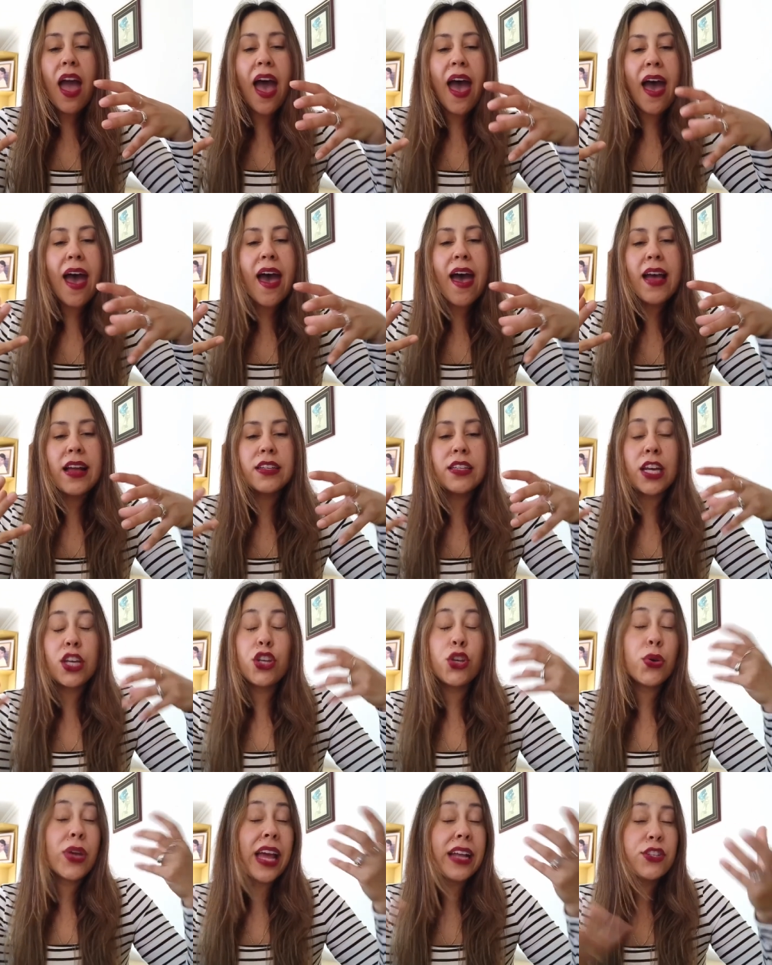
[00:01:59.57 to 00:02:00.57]
and
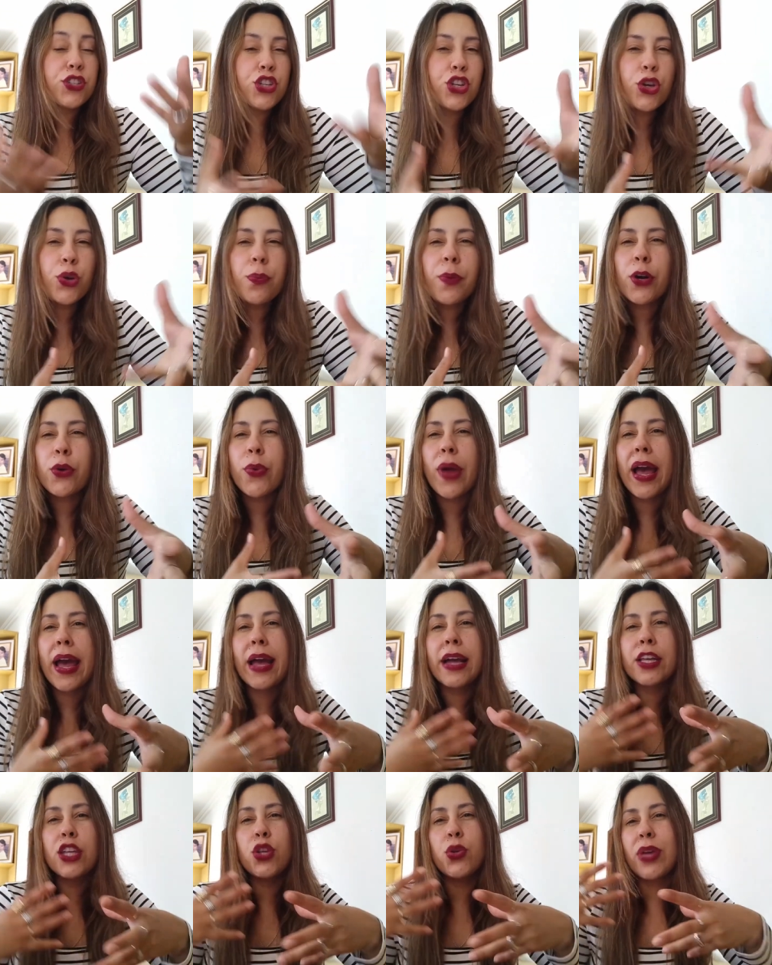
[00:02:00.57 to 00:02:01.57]
you get
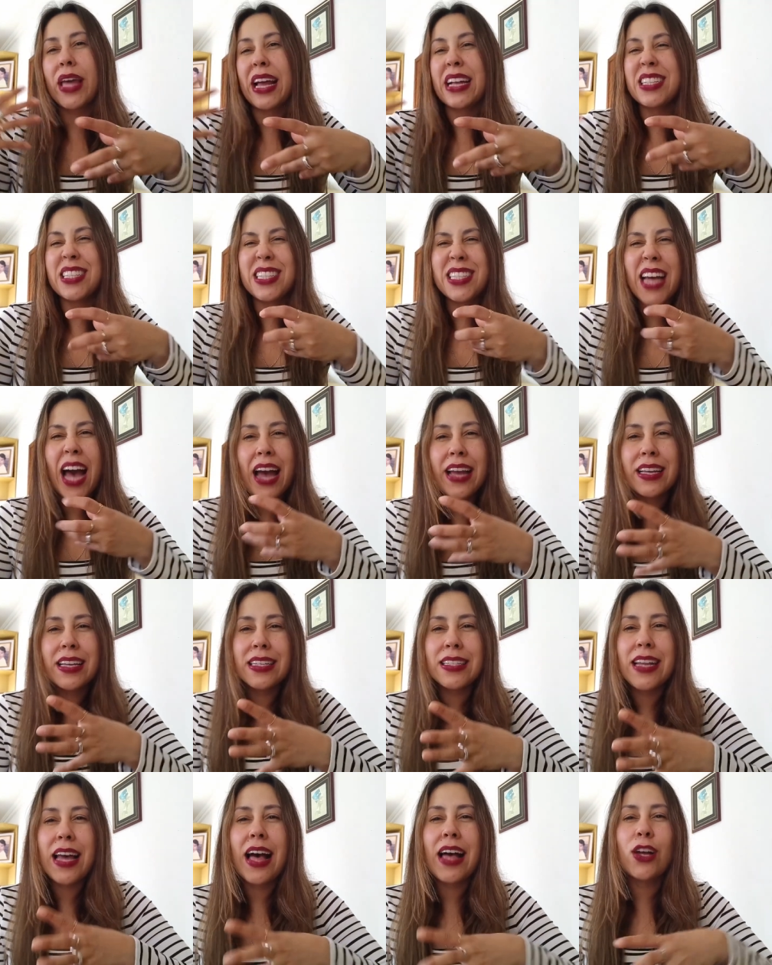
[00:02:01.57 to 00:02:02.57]
turmeric, you get
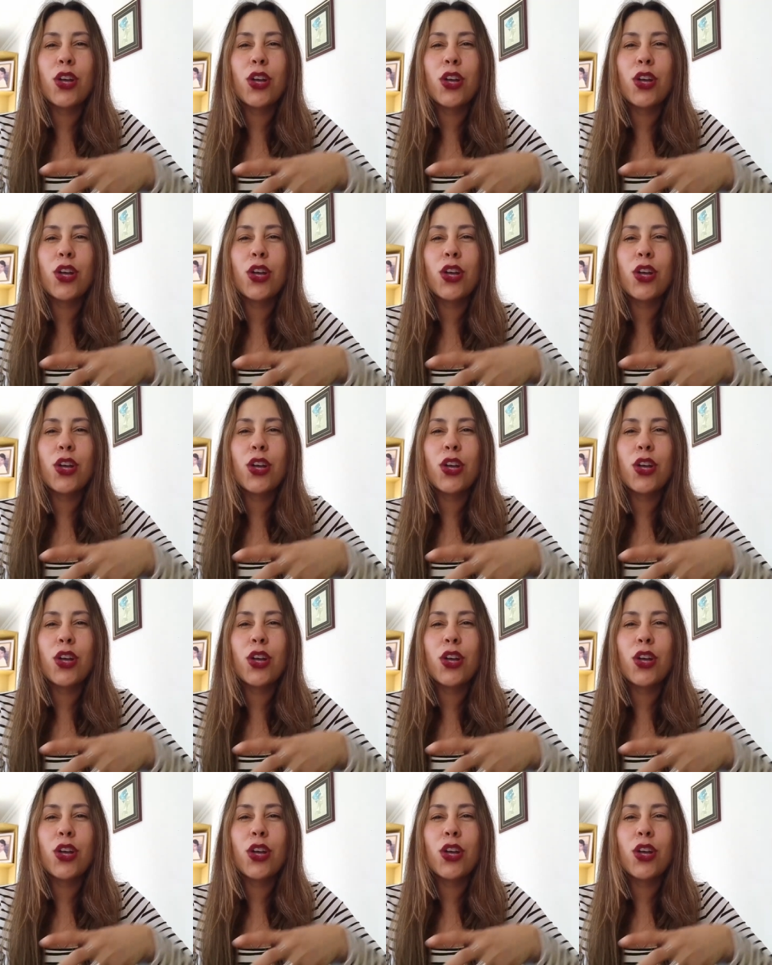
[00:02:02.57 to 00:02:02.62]
daika